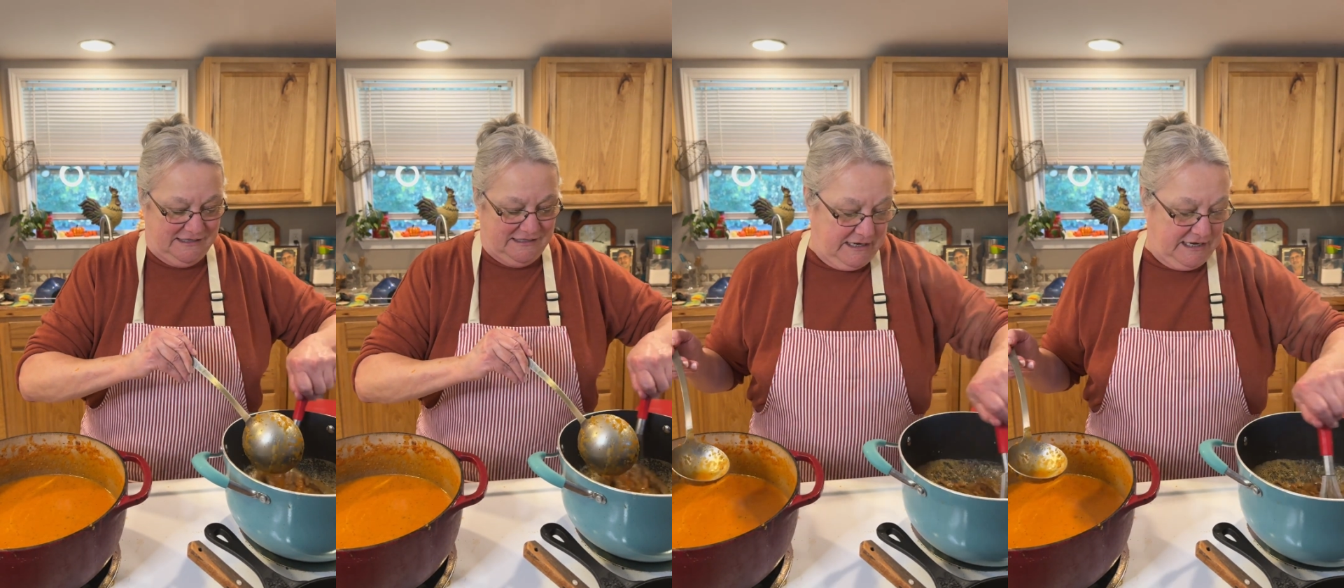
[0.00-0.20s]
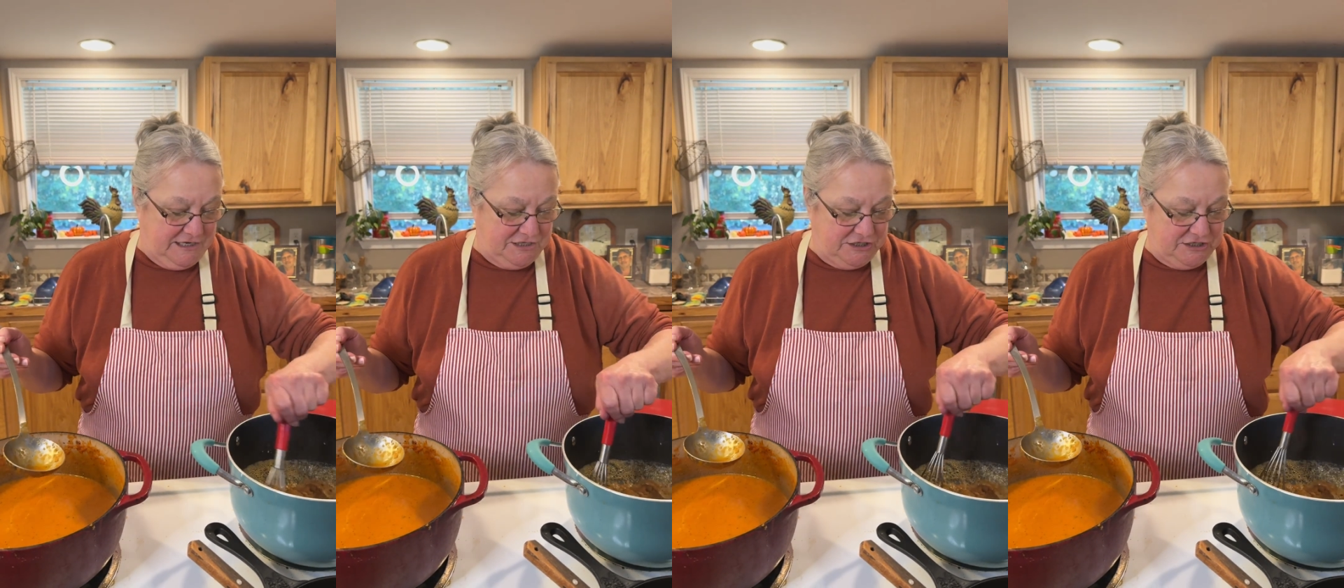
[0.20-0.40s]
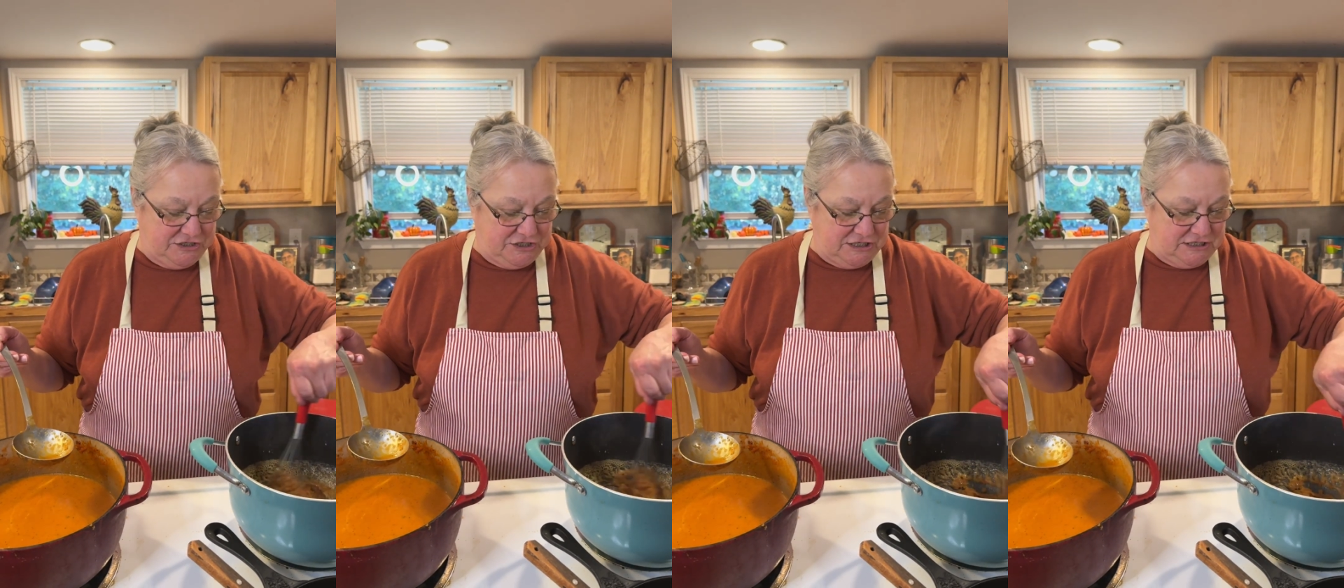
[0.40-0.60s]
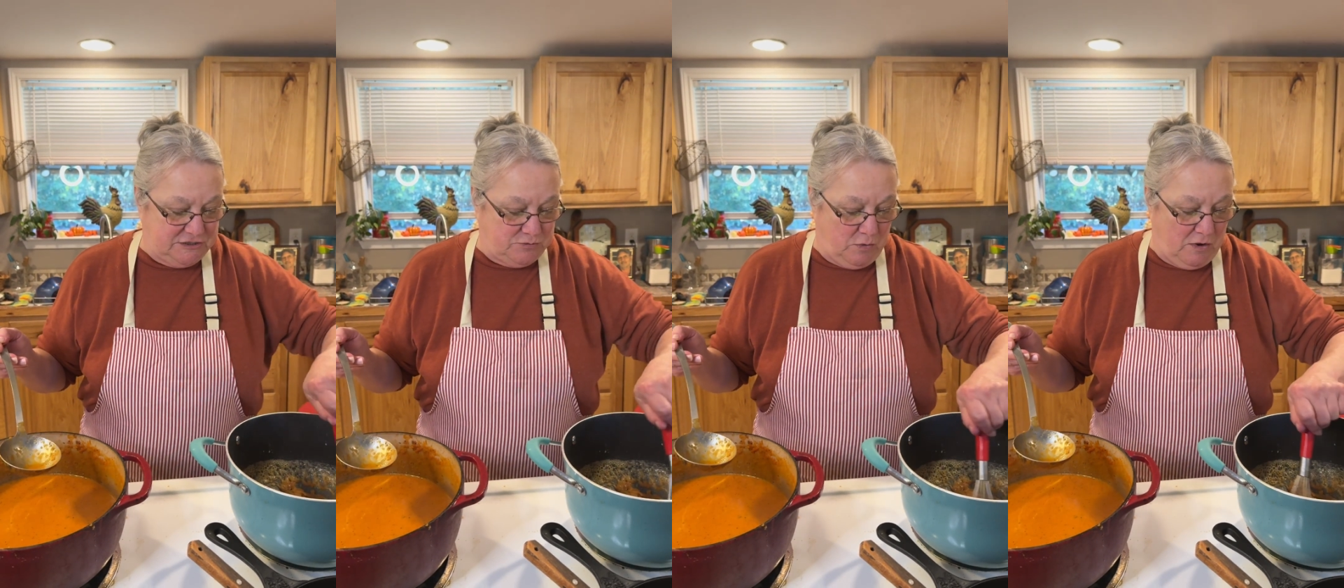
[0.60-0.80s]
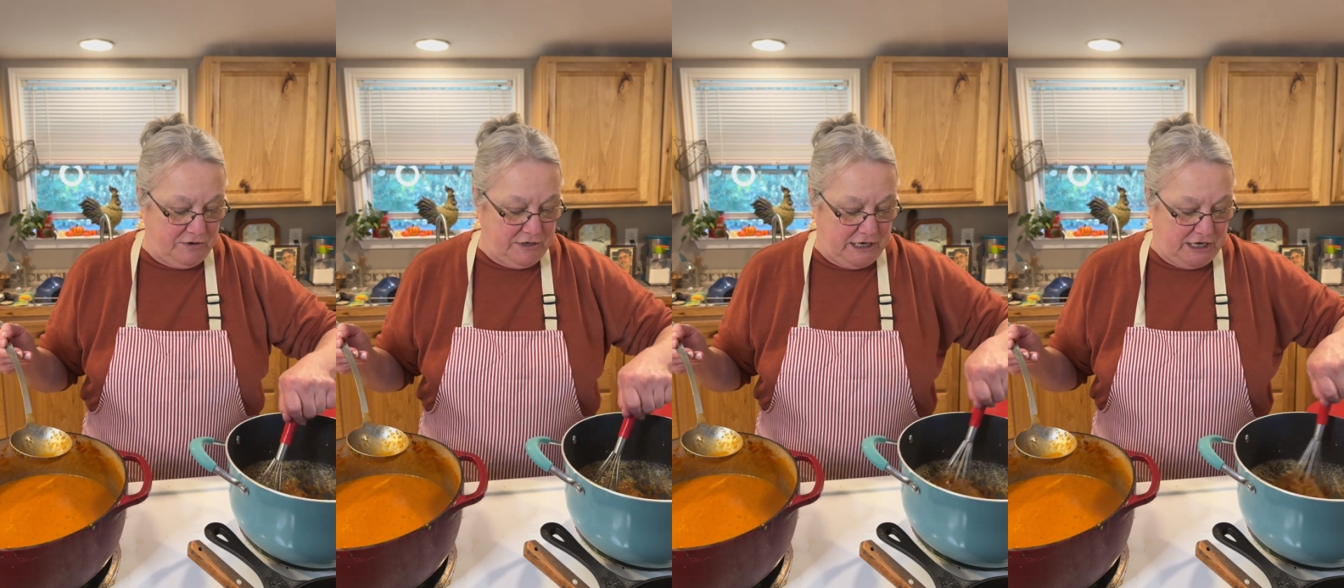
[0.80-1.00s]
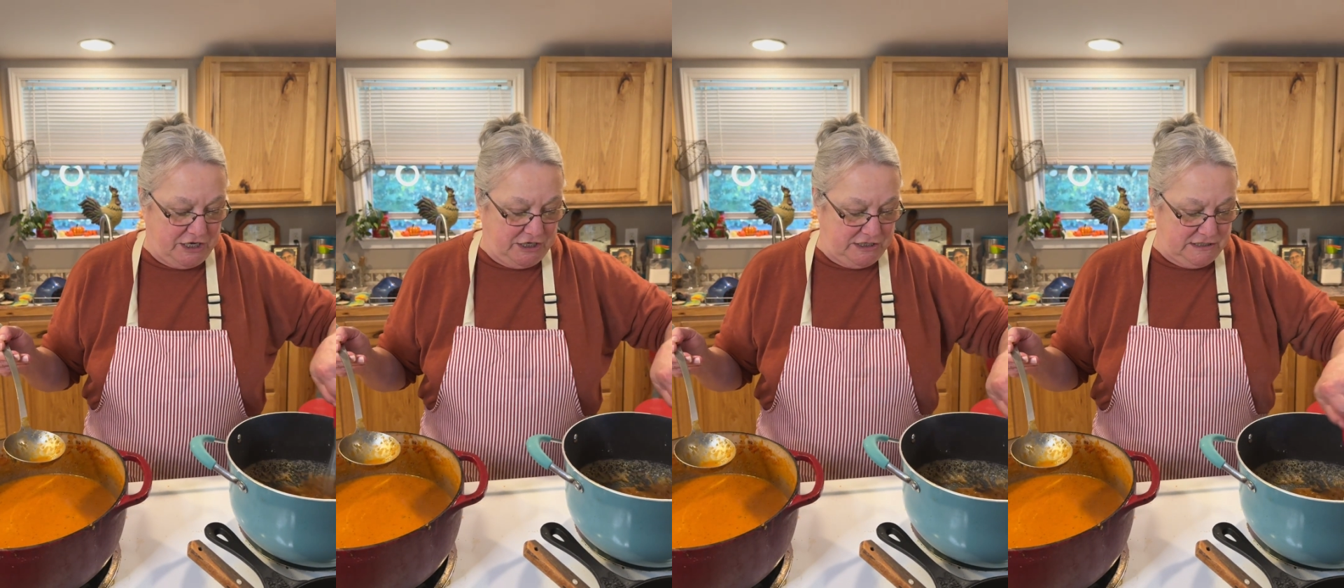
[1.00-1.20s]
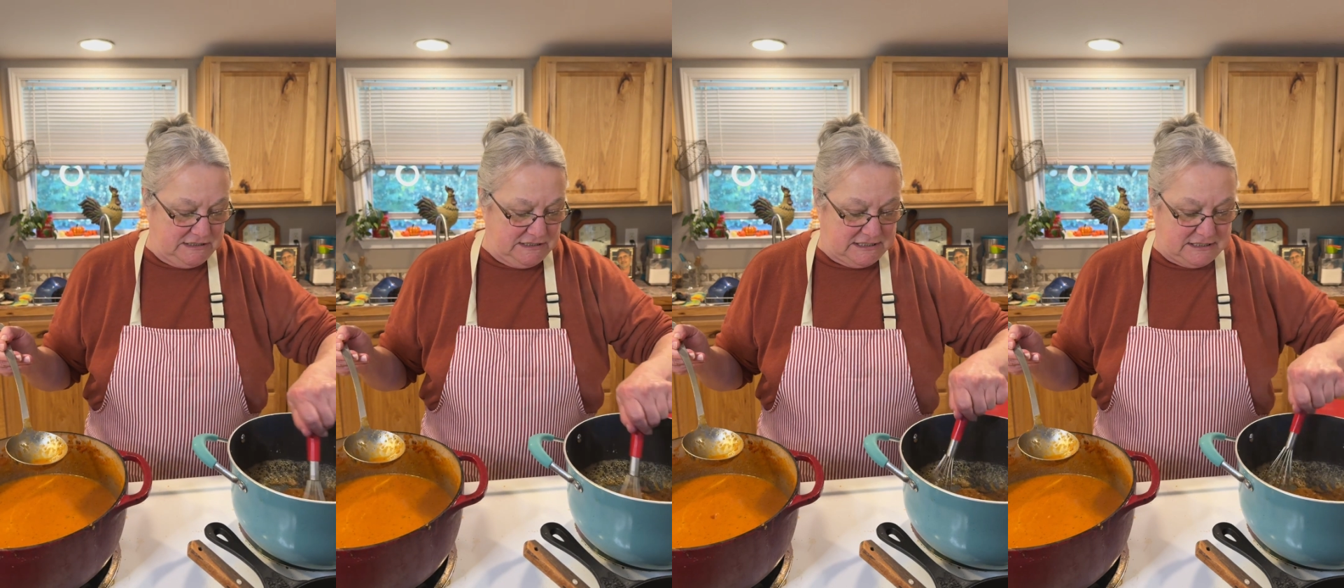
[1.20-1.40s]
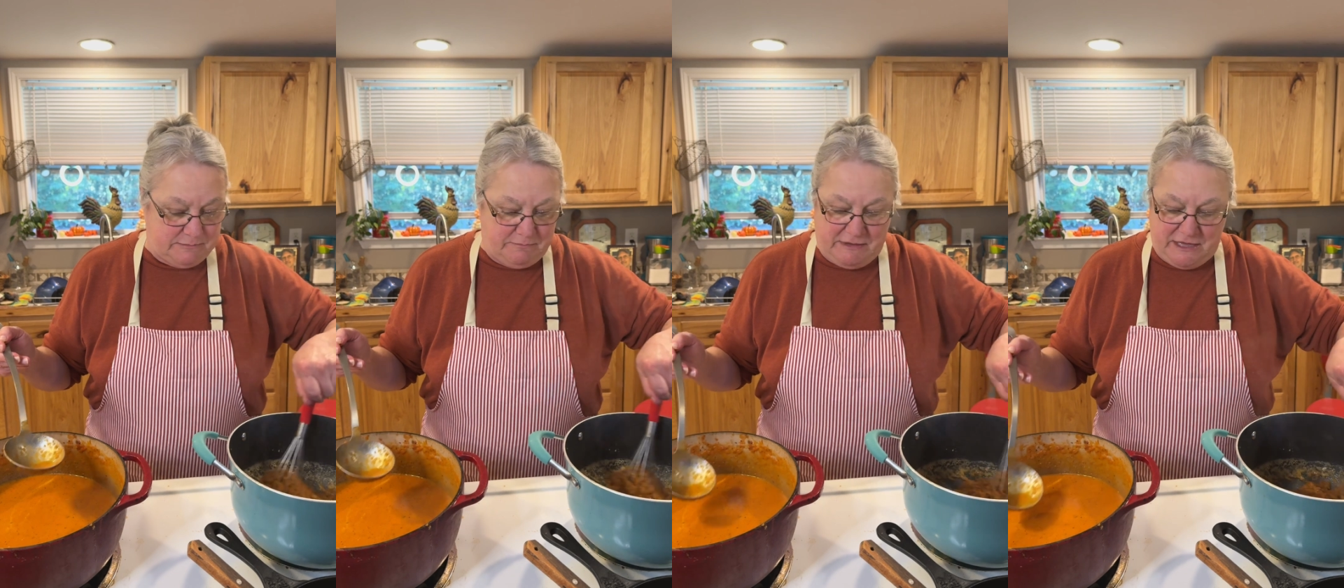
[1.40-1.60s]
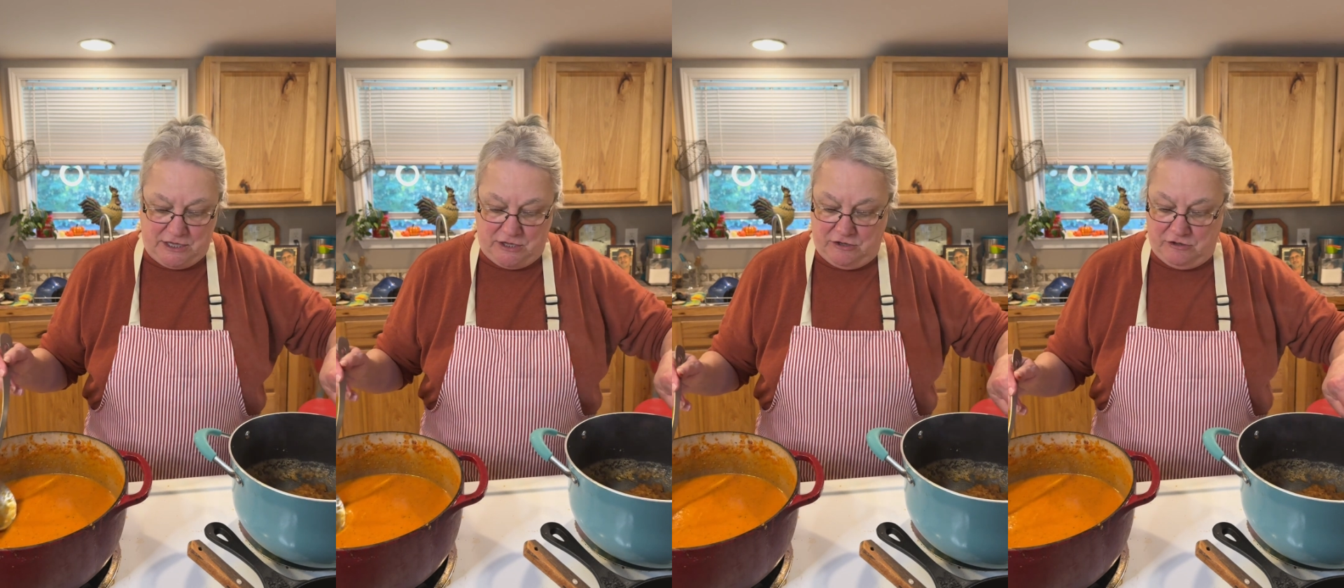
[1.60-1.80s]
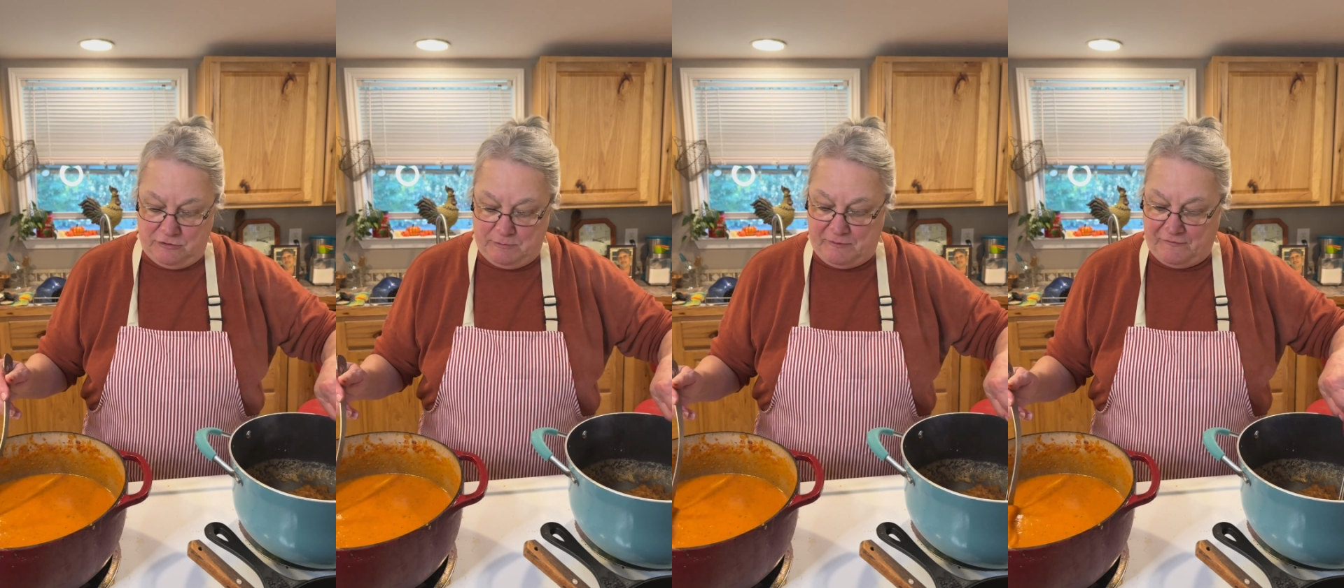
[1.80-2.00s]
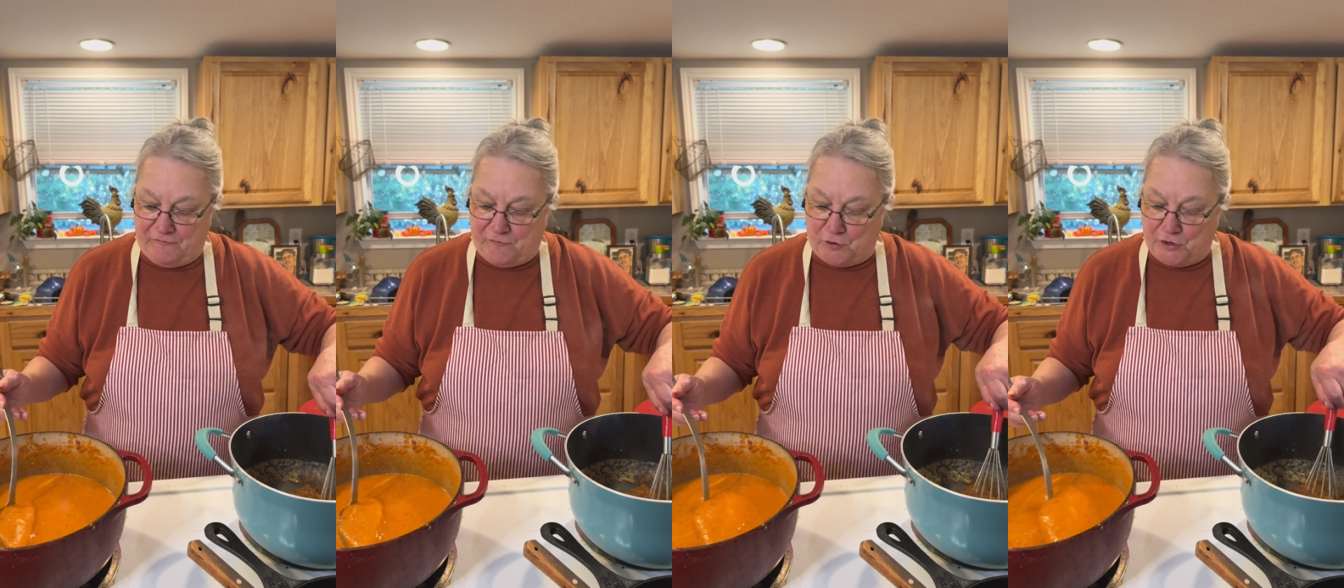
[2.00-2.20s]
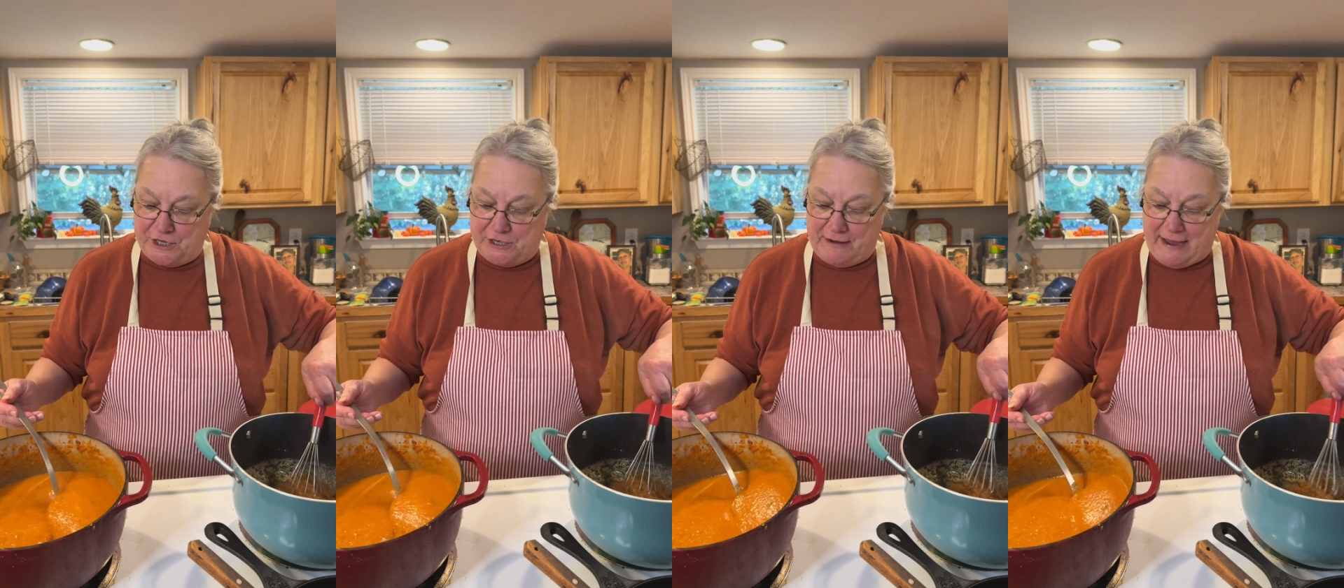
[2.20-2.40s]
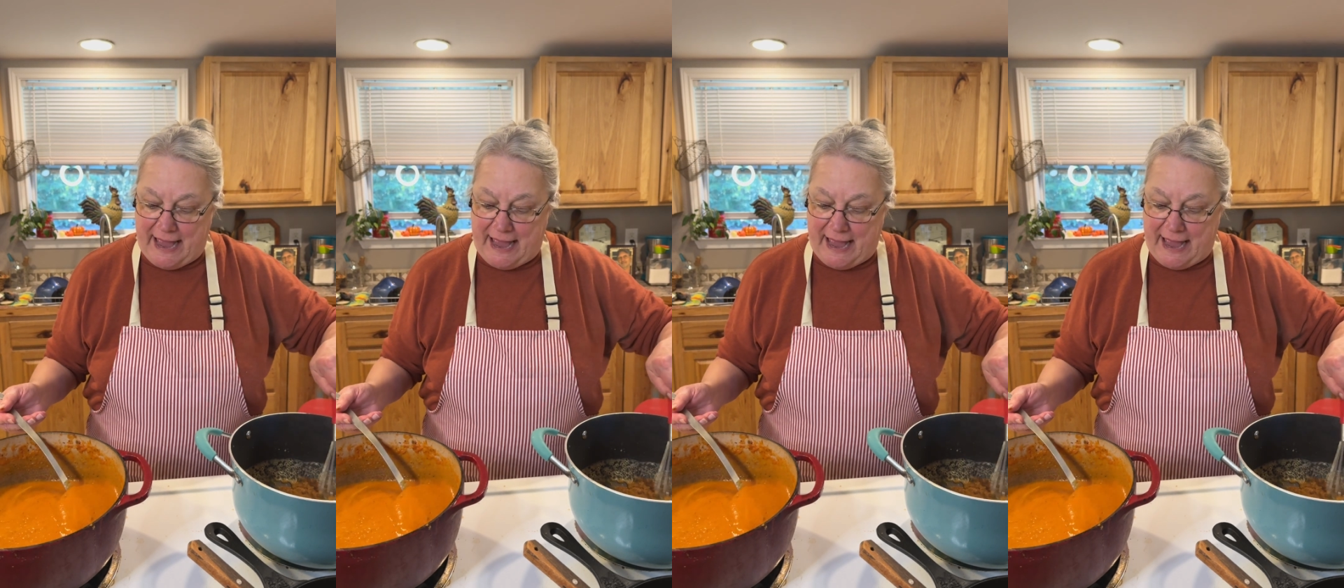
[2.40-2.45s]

And you just want it good and smooth before you